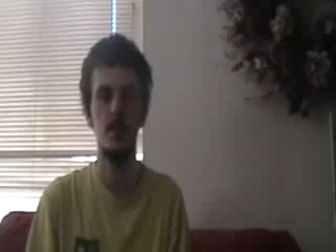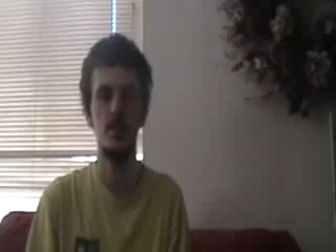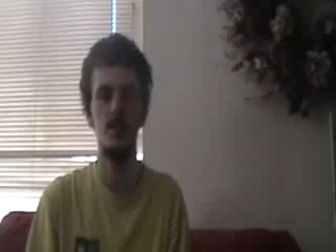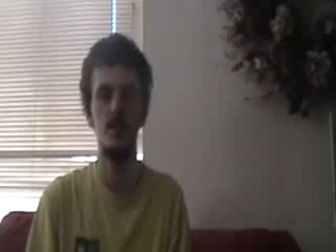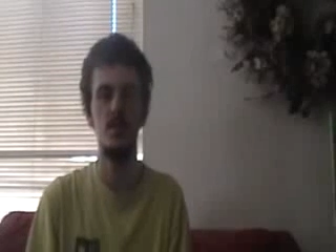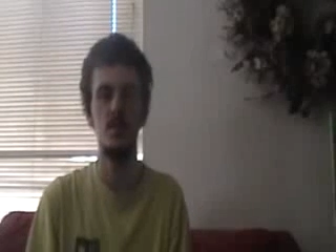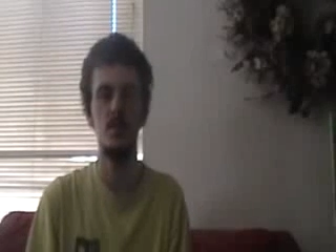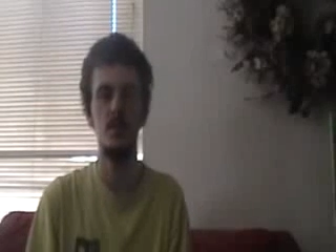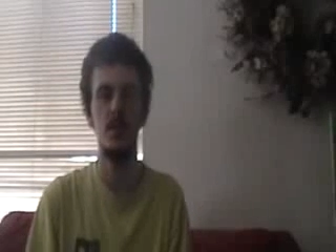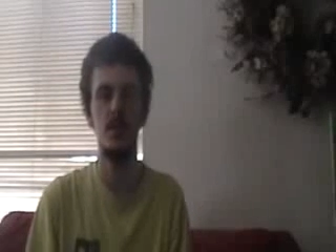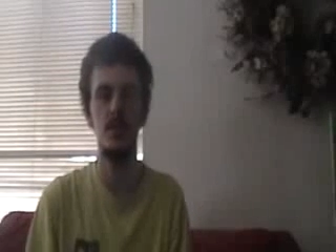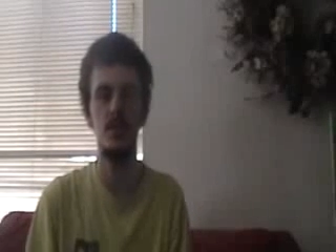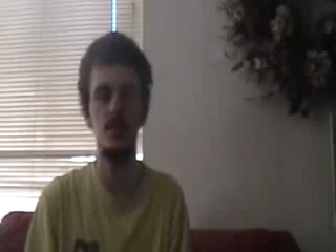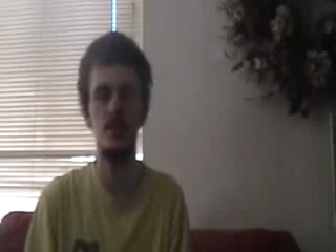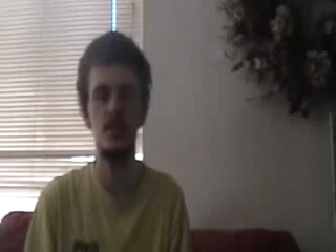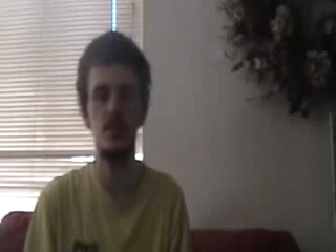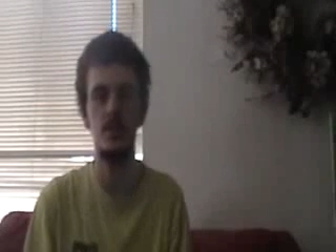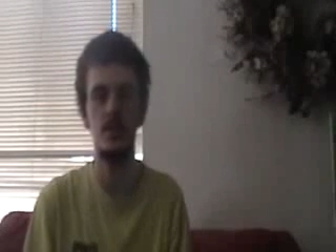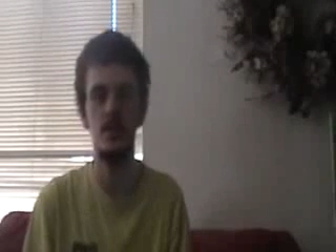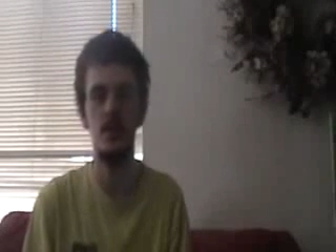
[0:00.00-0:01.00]
Is the
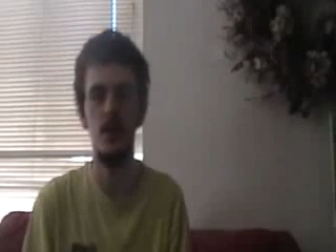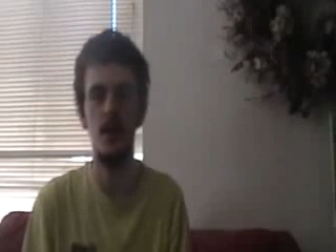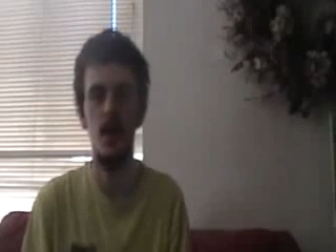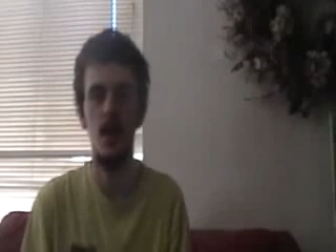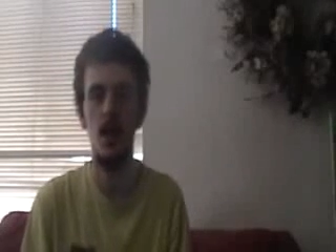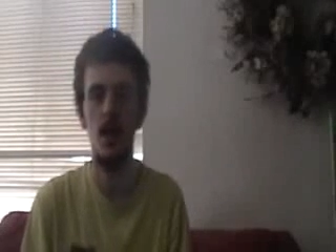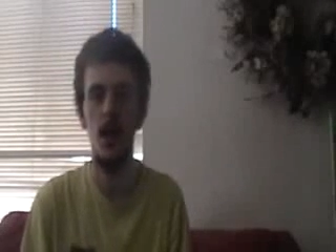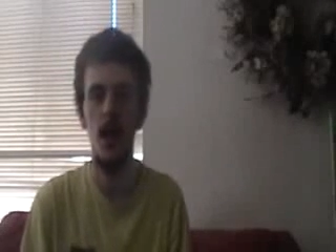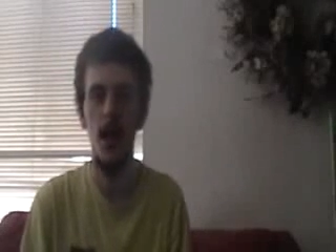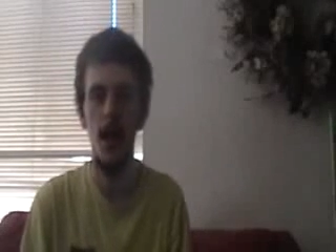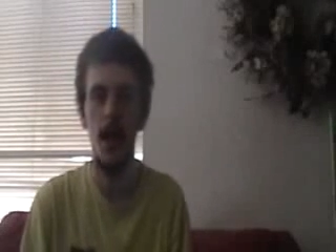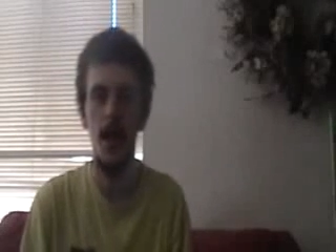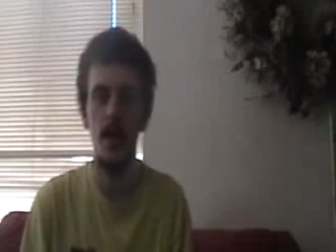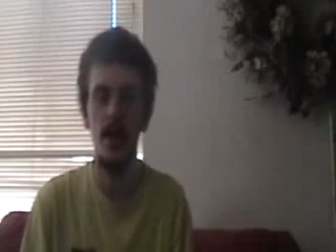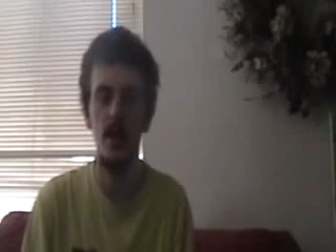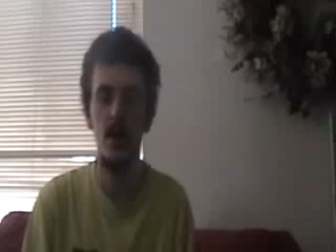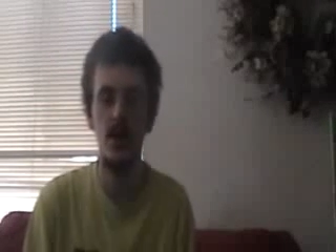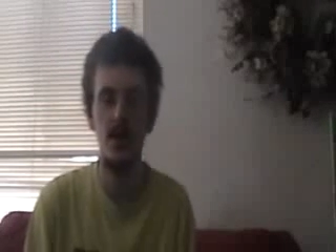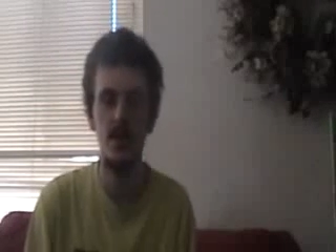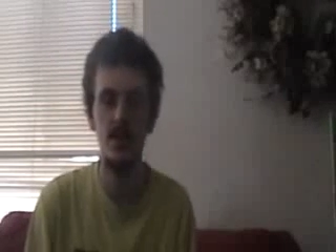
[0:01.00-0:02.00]
question.
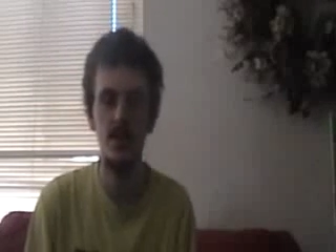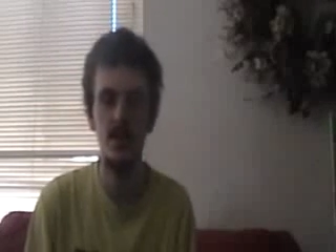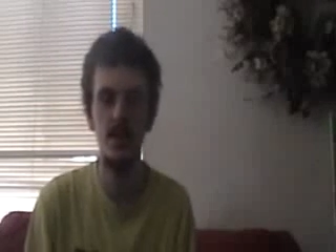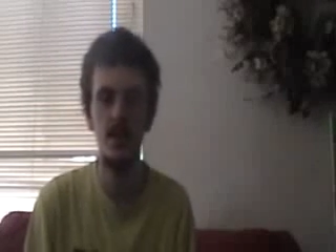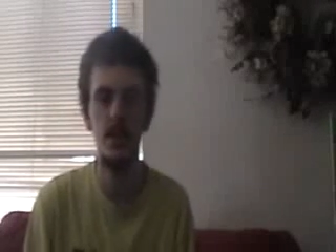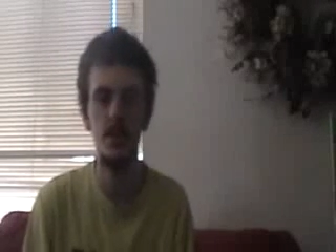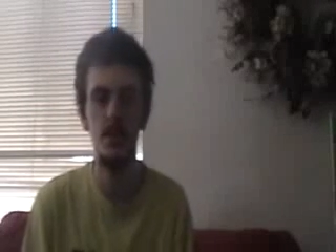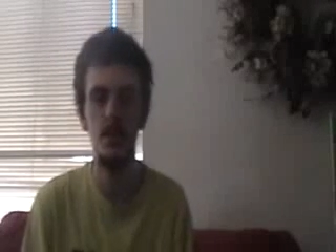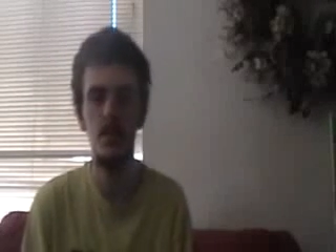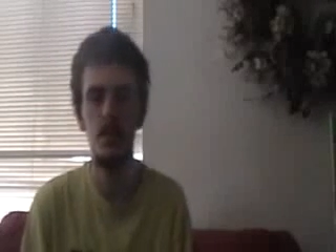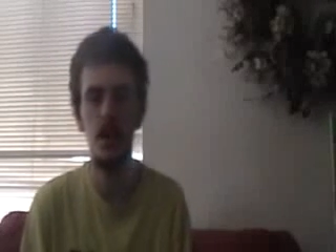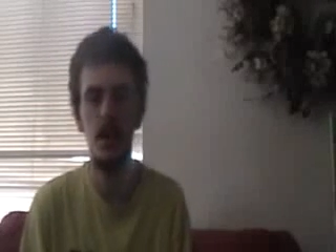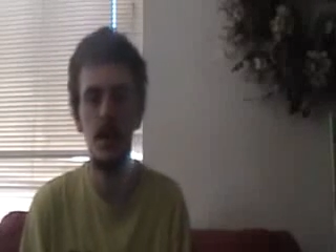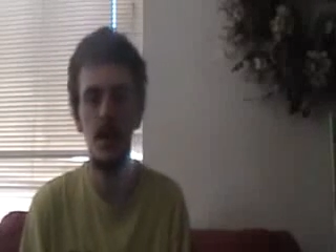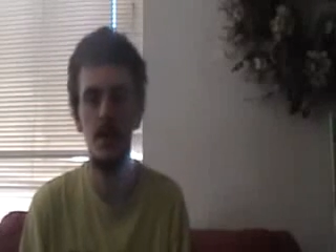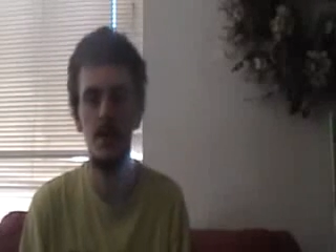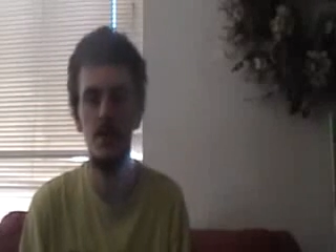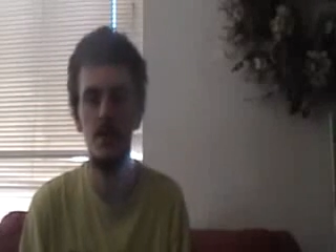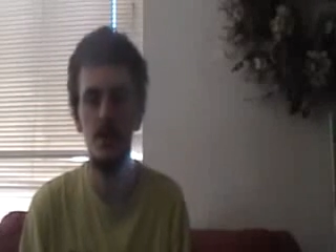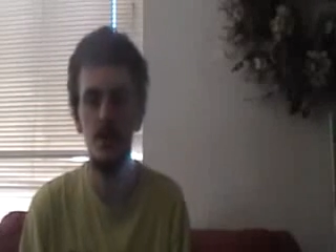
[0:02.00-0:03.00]
Constantly
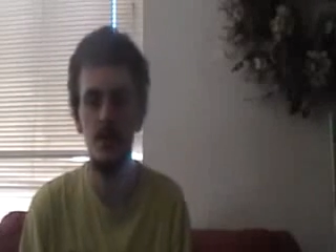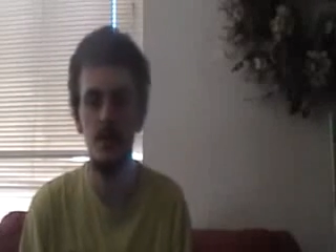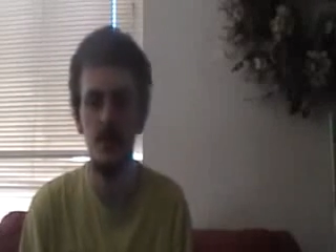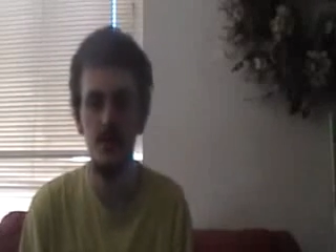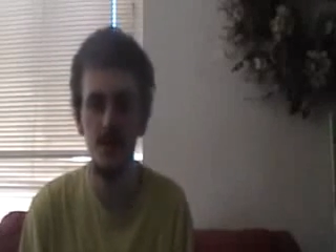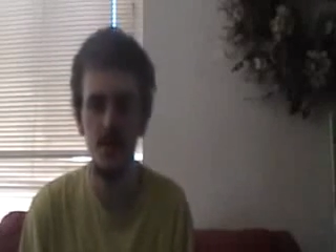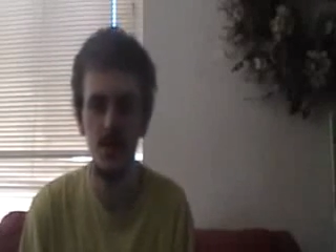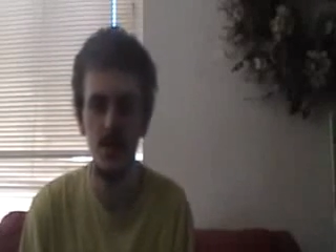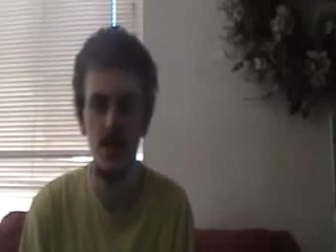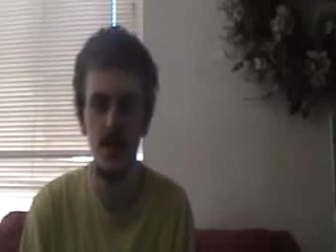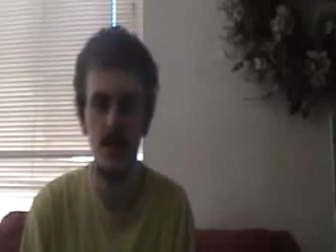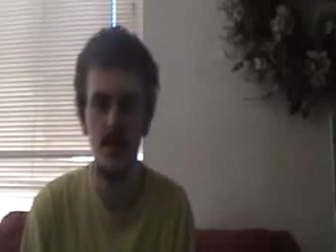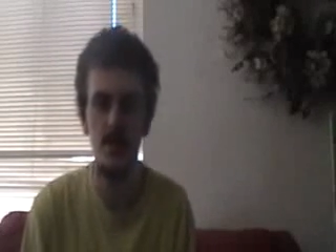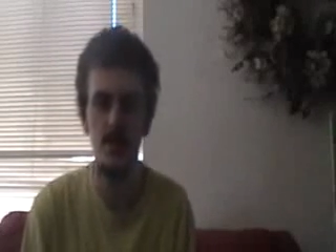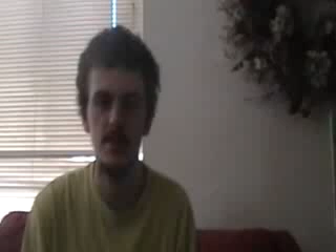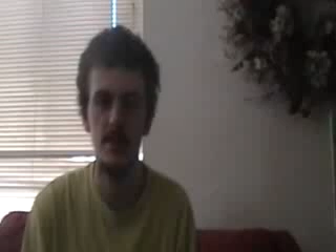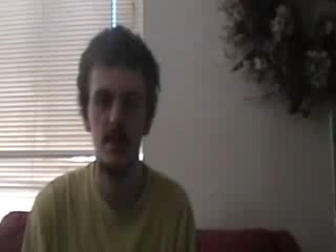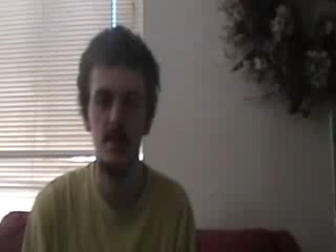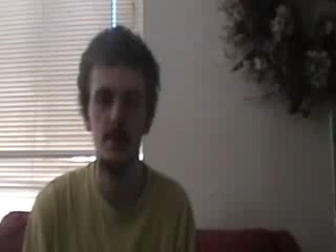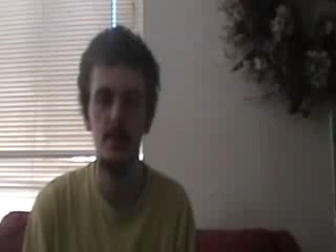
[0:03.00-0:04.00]
remind yourself that you're not
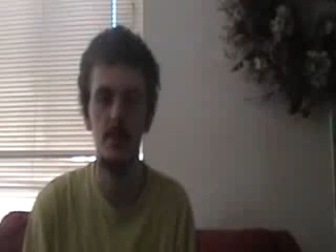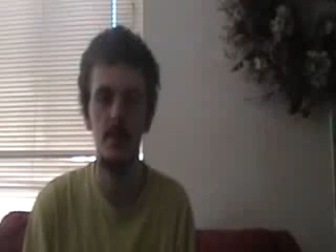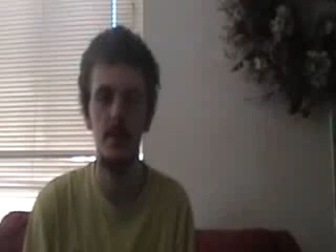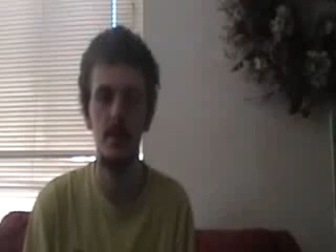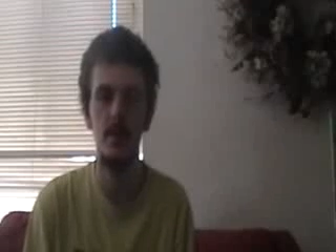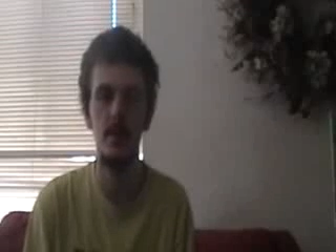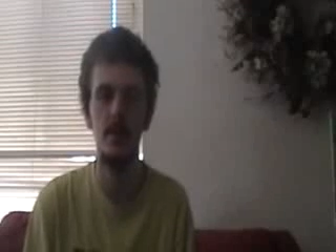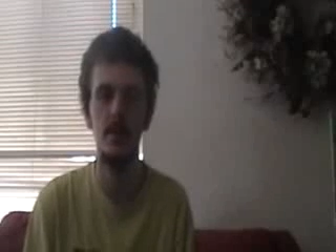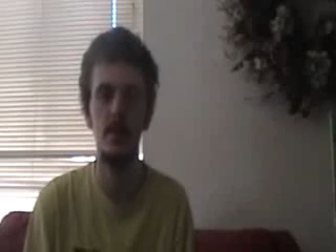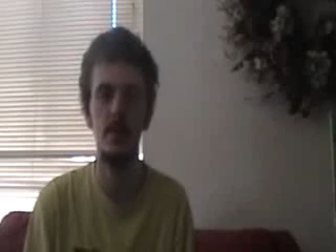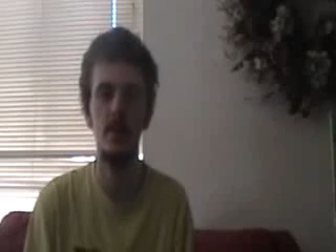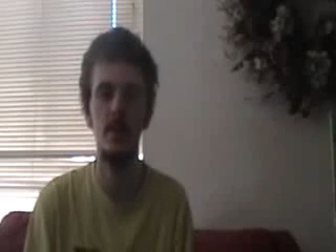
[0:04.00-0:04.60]
separate.